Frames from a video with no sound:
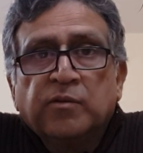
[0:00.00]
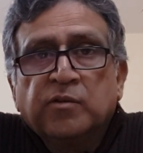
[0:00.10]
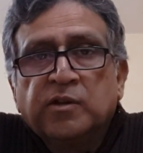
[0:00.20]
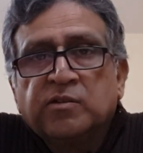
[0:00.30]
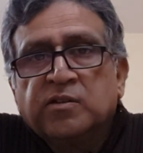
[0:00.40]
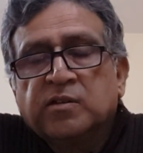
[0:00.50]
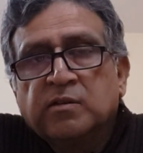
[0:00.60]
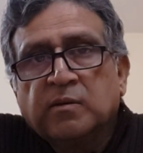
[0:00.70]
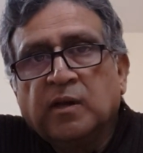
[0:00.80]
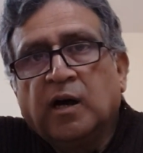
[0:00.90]
So this
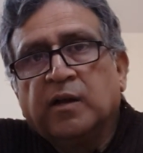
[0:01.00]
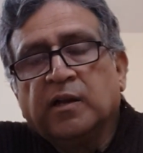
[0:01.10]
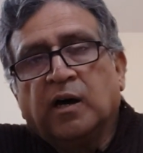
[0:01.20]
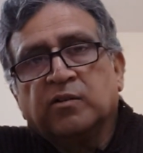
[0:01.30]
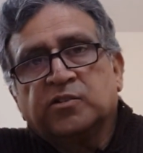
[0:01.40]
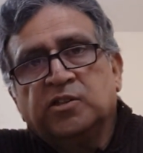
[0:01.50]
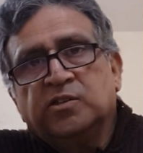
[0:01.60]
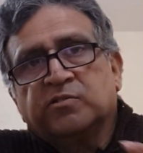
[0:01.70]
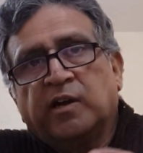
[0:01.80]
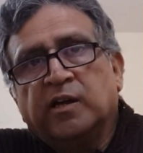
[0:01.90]
is now
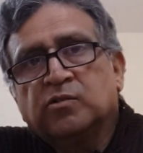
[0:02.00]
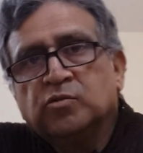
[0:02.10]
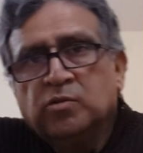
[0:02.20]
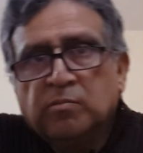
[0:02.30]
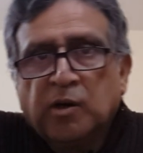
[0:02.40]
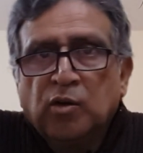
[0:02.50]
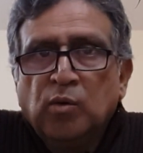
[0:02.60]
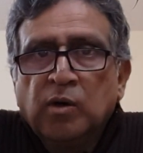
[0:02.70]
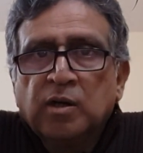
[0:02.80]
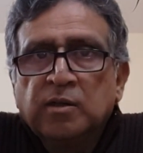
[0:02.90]
she's trying to
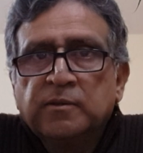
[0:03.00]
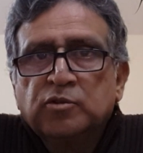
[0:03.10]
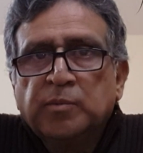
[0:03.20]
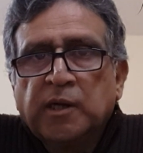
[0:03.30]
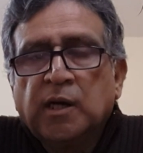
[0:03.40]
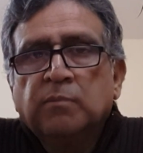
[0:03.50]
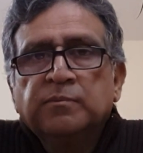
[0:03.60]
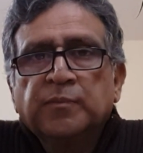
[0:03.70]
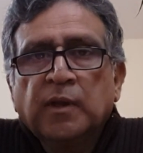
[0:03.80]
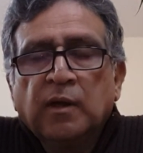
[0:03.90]
maneuver to
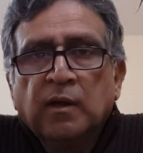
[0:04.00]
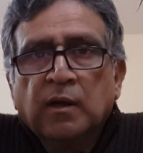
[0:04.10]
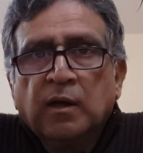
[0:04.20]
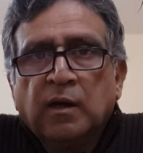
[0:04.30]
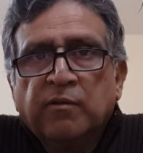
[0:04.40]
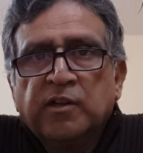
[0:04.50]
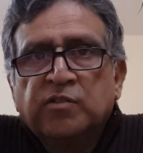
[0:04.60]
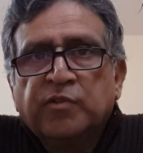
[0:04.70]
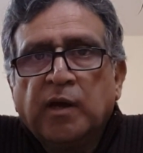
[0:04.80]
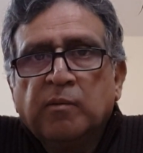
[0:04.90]
become
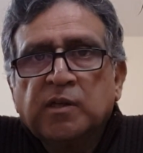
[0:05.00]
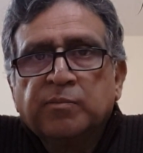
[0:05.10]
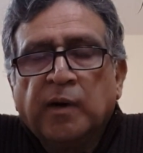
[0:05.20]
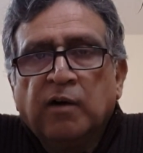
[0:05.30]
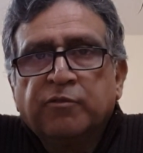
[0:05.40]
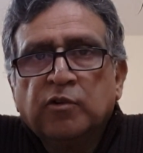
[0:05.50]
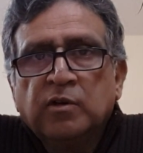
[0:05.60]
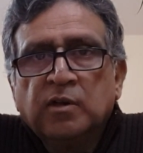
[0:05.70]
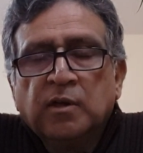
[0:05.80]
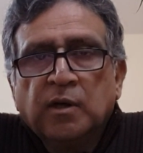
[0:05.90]
rich, famous,
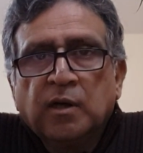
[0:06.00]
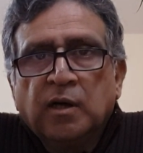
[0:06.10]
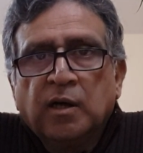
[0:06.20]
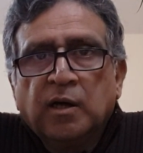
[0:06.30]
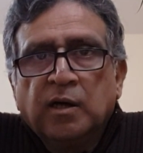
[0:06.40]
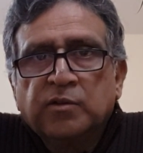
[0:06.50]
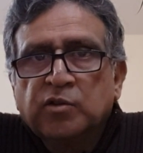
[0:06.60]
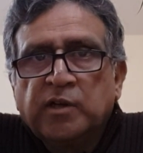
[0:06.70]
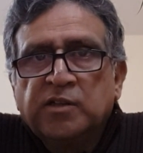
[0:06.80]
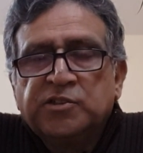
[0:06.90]
powerful,
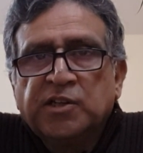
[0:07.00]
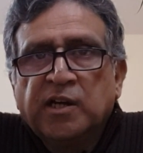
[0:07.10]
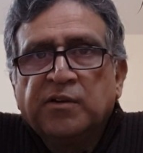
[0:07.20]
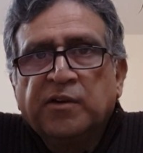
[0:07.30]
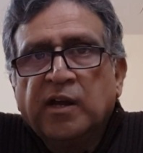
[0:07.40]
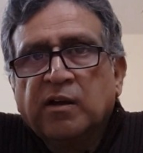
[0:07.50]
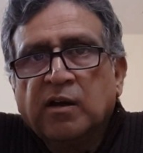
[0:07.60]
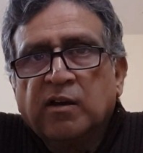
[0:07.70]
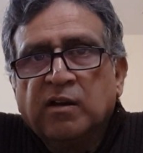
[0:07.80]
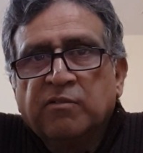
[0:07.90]
so that she can take
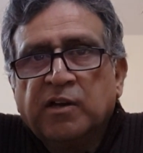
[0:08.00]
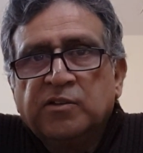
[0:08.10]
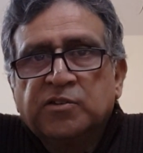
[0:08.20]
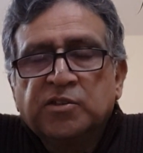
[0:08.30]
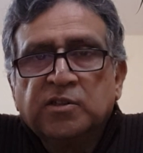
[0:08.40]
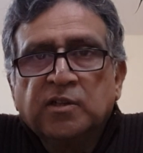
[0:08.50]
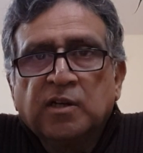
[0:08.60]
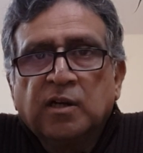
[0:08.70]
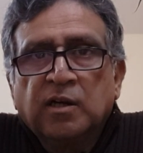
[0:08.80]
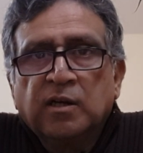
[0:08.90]
revenge
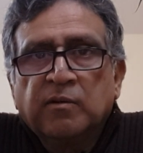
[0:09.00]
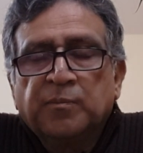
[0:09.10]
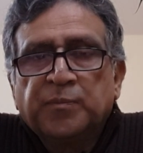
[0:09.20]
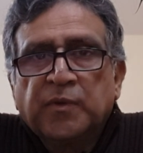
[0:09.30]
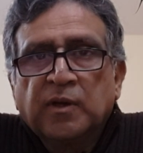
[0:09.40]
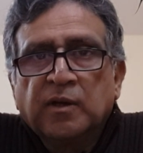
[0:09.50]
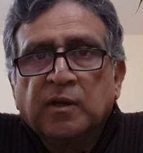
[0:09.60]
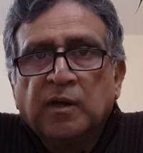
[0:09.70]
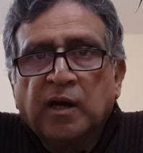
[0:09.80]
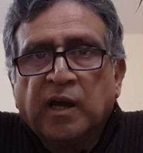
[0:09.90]

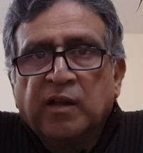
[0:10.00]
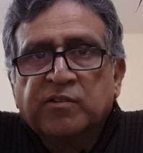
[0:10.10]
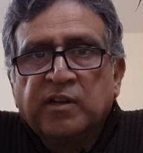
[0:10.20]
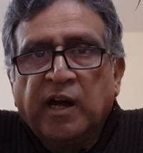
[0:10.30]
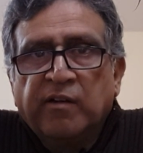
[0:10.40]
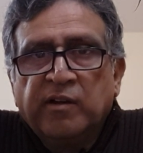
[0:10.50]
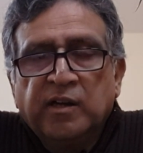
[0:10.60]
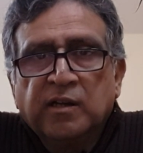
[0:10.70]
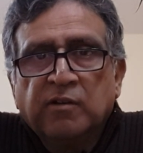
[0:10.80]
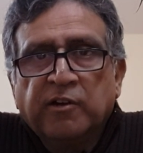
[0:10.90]
against
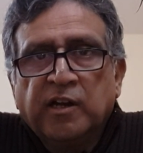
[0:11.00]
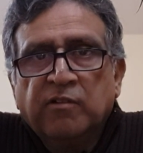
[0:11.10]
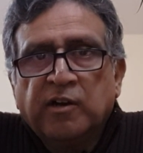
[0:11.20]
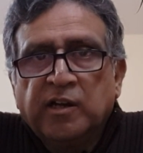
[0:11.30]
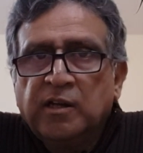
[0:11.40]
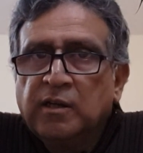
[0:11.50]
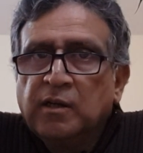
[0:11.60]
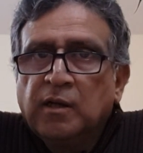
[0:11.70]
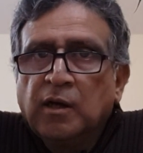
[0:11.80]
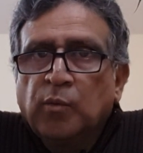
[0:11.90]
Larry in a very
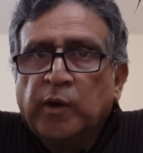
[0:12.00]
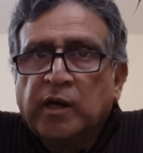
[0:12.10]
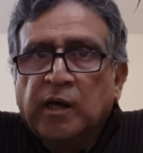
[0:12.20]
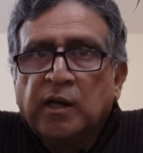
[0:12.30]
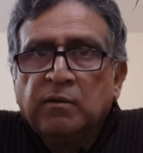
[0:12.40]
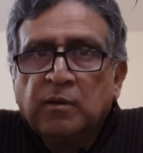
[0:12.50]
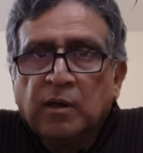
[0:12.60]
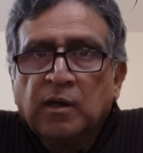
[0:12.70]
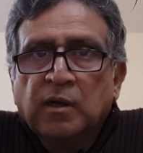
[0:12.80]
quick and